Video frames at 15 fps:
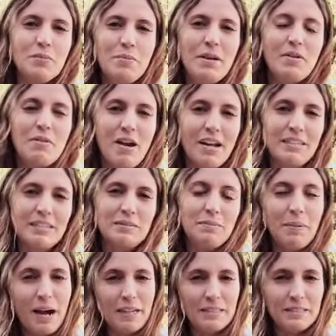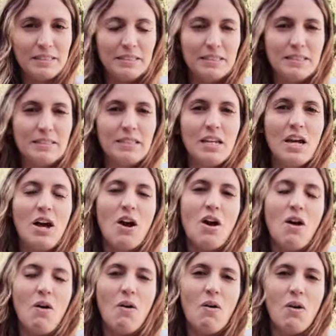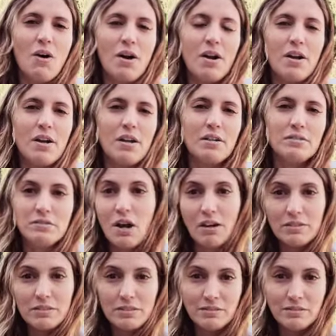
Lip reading: be a rising Pisces or not,